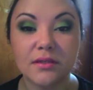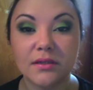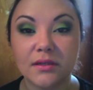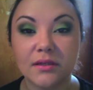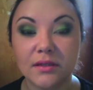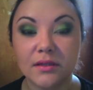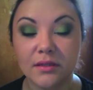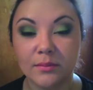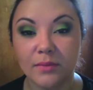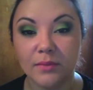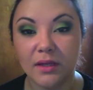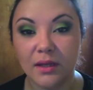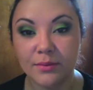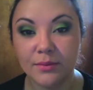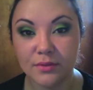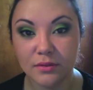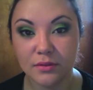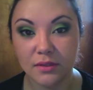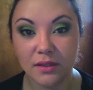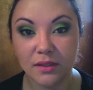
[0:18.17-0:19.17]
I am
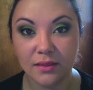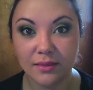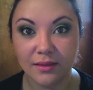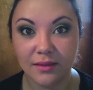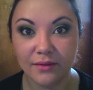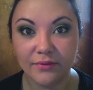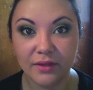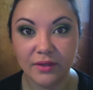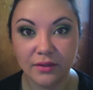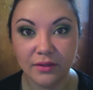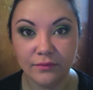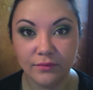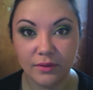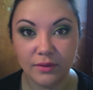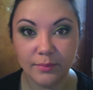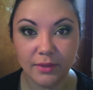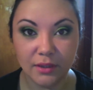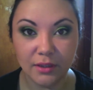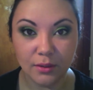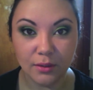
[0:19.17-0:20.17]
absolutely loving
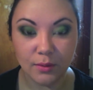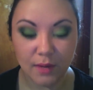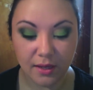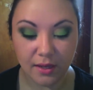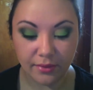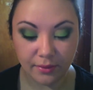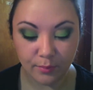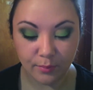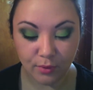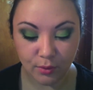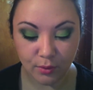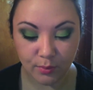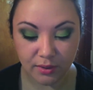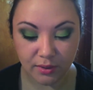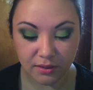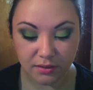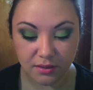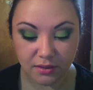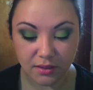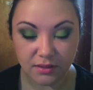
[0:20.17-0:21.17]
Flamingo at the
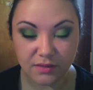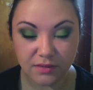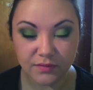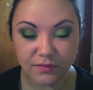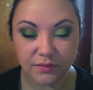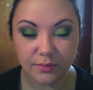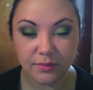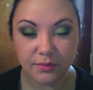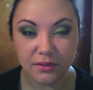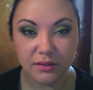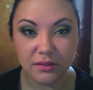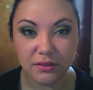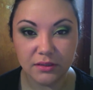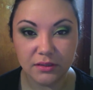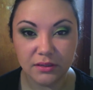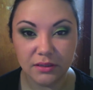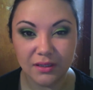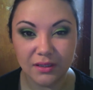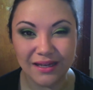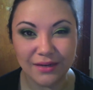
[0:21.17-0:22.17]
moment. It's from the
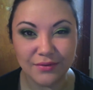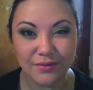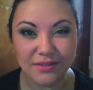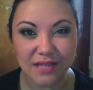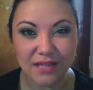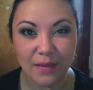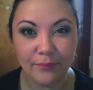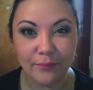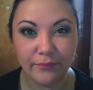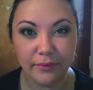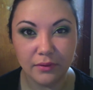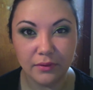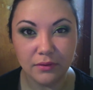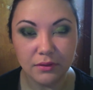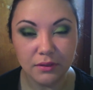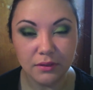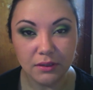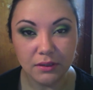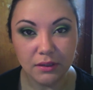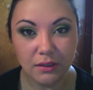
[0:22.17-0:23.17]
Iris Apfel
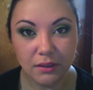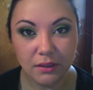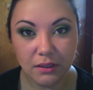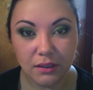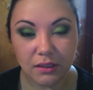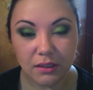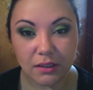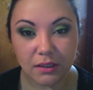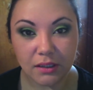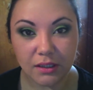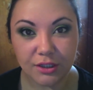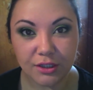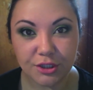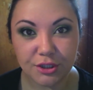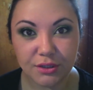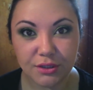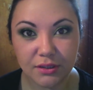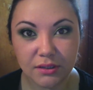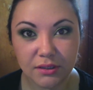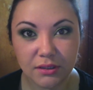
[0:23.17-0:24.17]

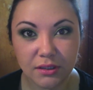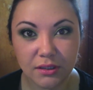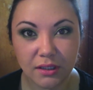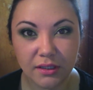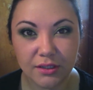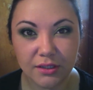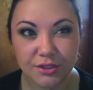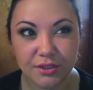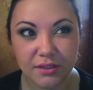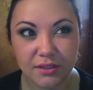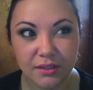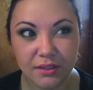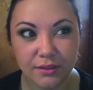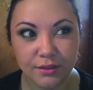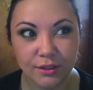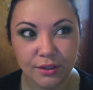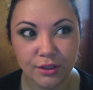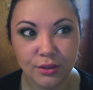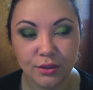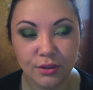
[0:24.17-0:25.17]
collection. I understand that
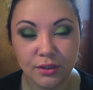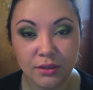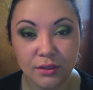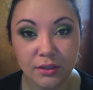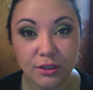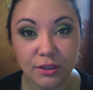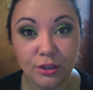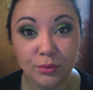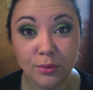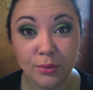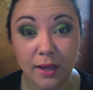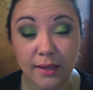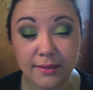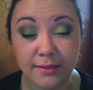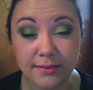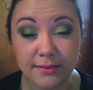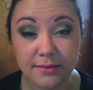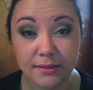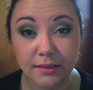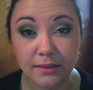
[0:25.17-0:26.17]
in the
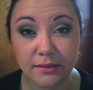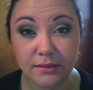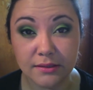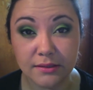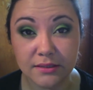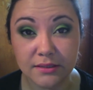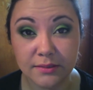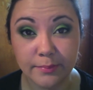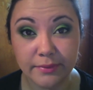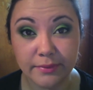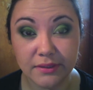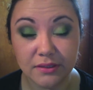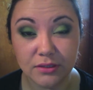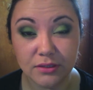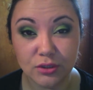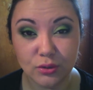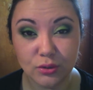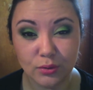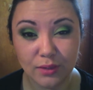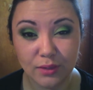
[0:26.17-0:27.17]
US it has been
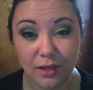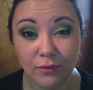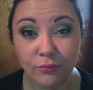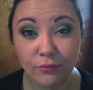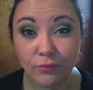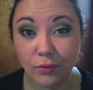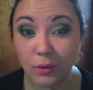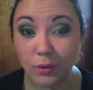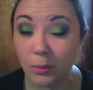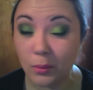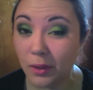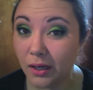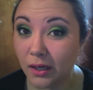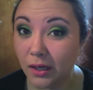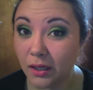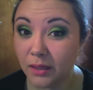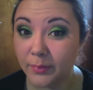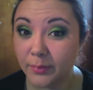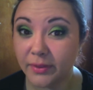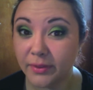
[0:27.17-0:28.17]
sold out for a
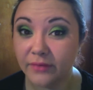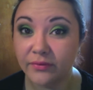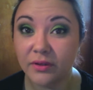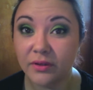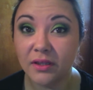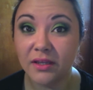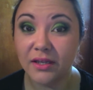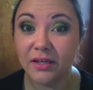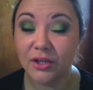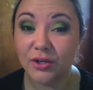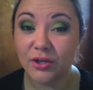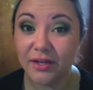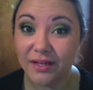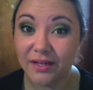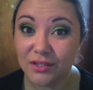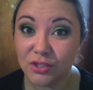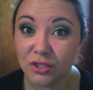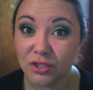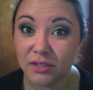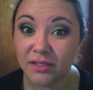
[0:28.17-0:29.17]
while, but if you can get your hands
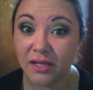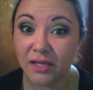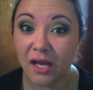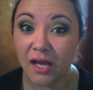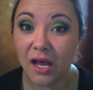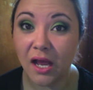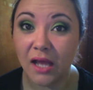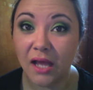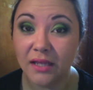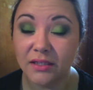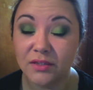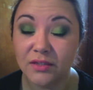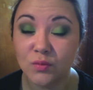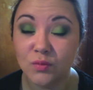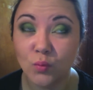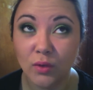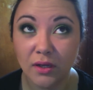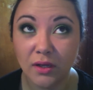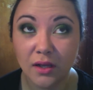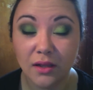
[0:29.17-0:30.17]
on it, it's
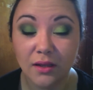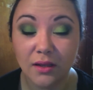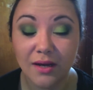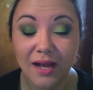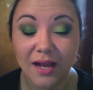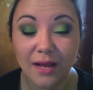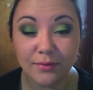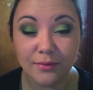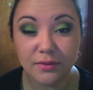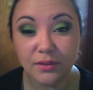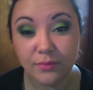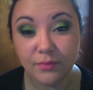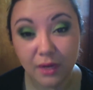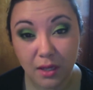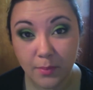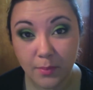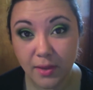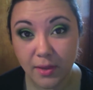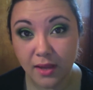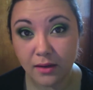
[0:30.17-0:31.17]
one color I absolutely
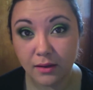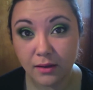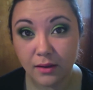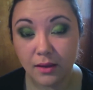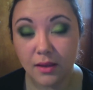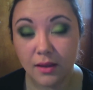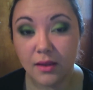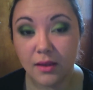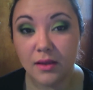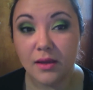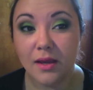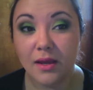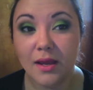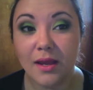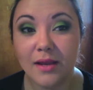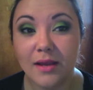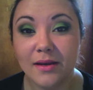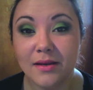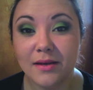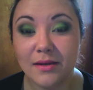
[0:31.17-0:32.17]
recommend.
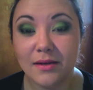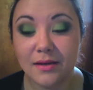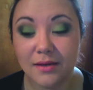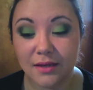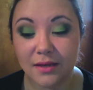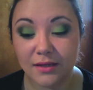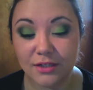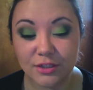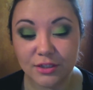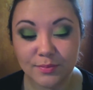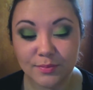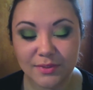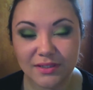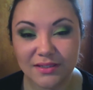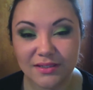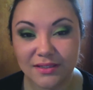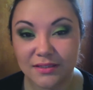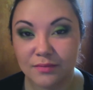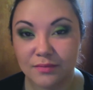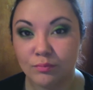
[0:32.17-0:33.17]
Not just because
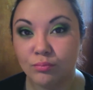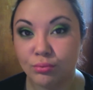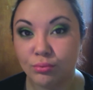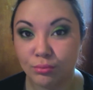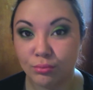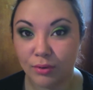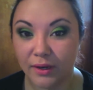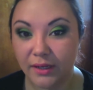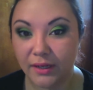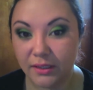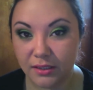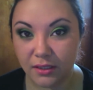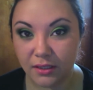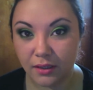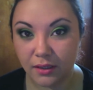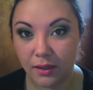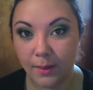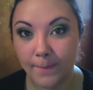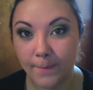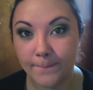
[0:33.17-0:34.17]
it's bright,
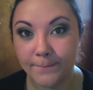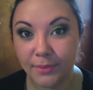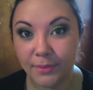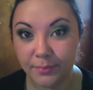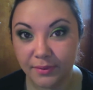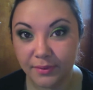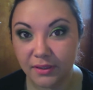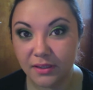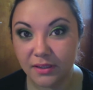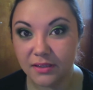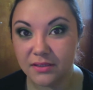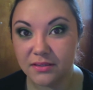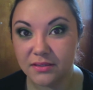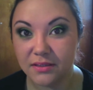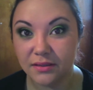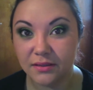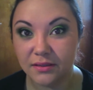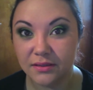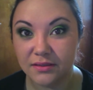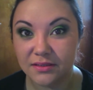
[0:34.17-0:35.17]
but because
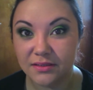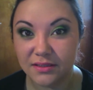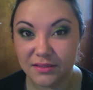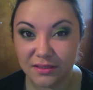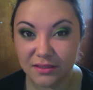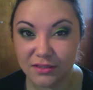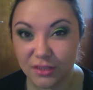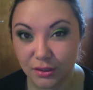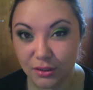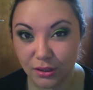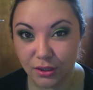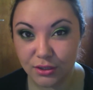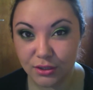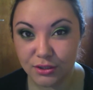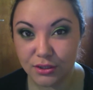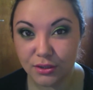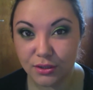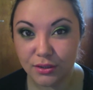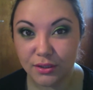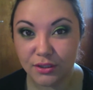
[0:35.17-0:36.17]
since it's a
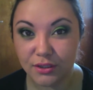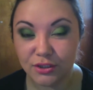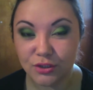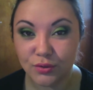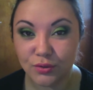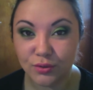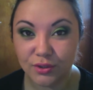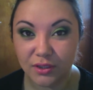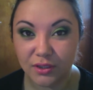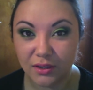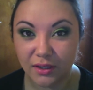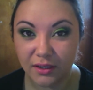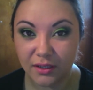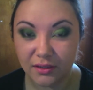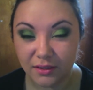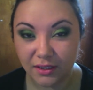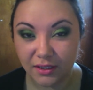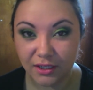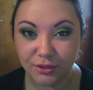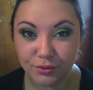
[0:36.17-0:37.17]
luster, it's going to let the
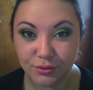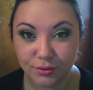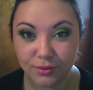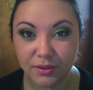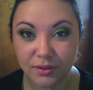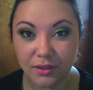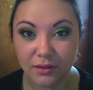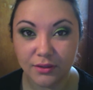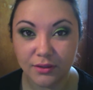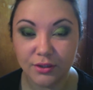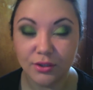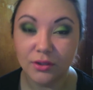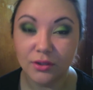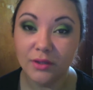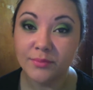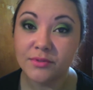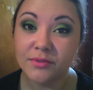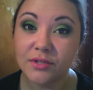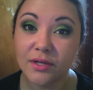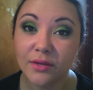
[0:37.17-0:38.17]
natural color of your lips
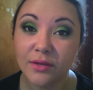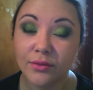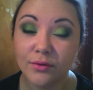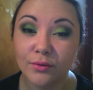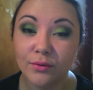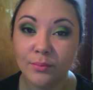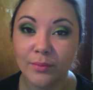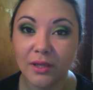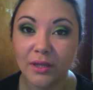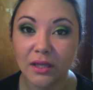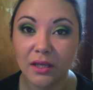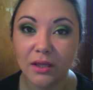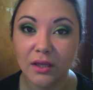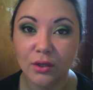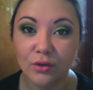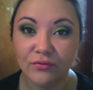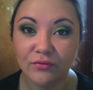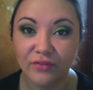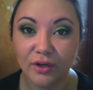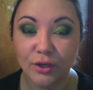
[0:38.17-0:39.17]
shine through, making
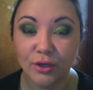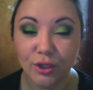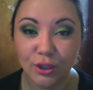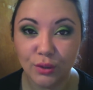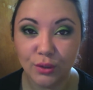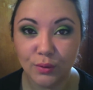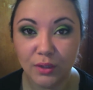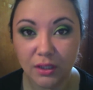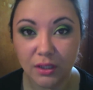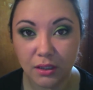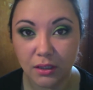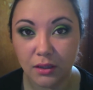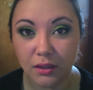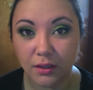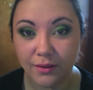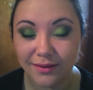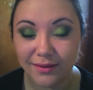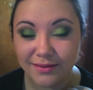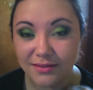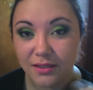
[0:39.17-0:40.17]
your very unique color
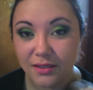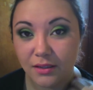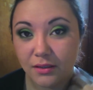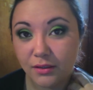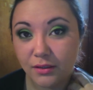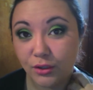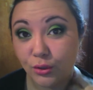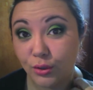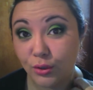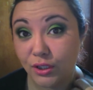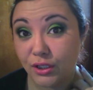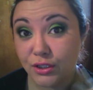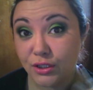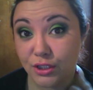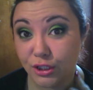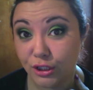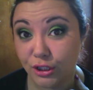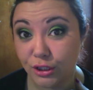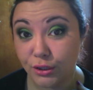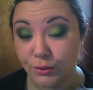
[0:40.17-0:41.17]
that's unique
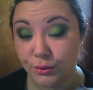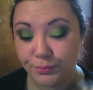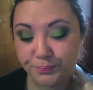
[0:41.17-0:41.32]
to you.